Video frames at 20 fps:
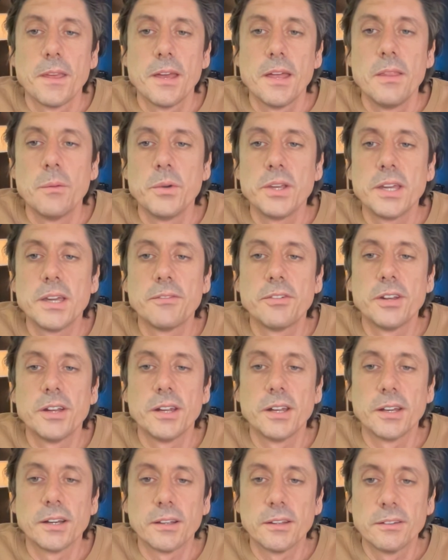And then we give it
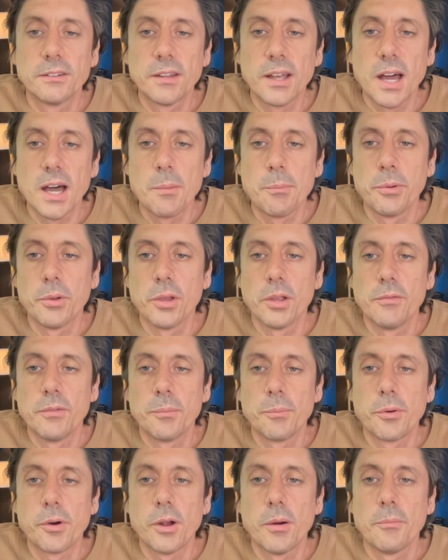an example of
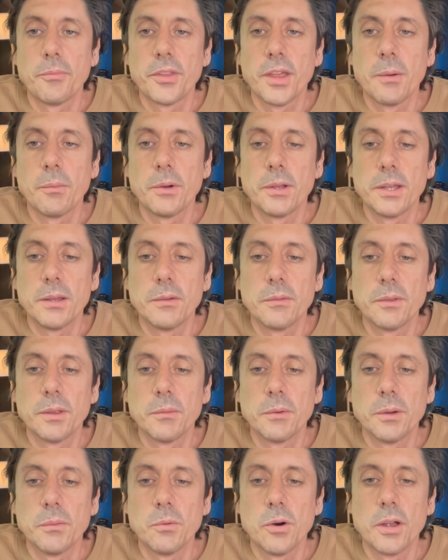a prompt that we
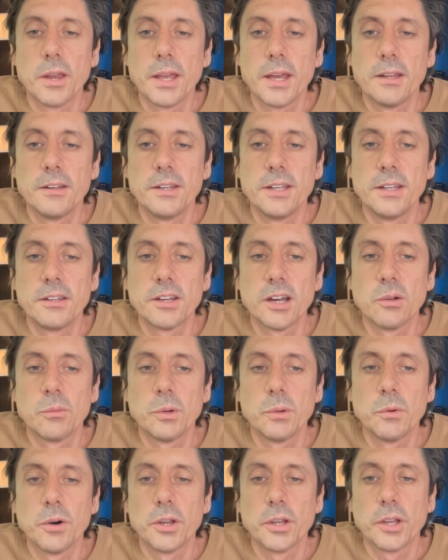want, how detailed
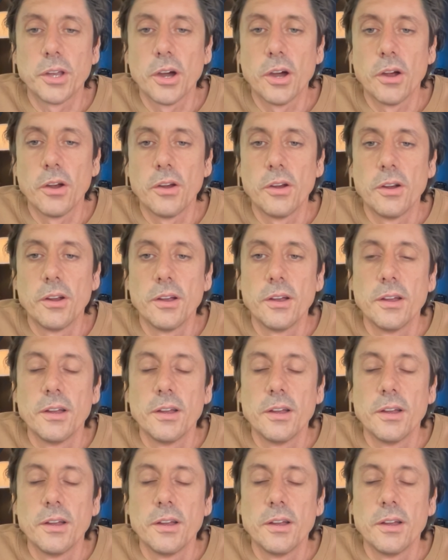we want to go.